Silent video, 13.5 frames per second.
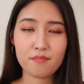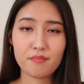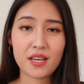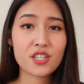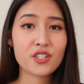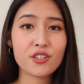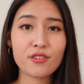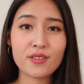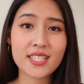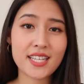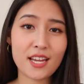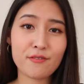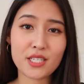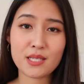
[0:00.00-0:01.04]
Make sure you
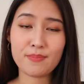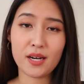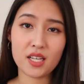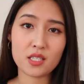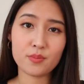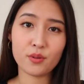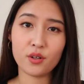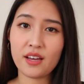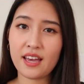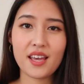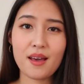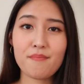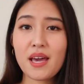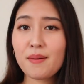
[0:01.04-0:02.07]
stay responsible
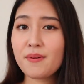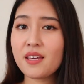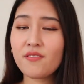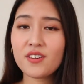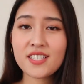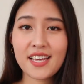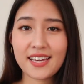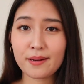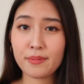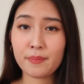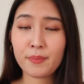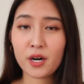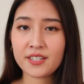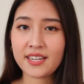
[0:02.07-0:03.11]
and maybe even take up a
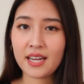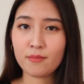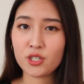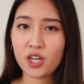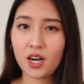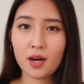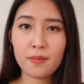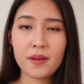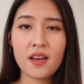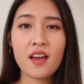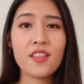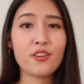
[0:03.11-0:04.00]
part-time job.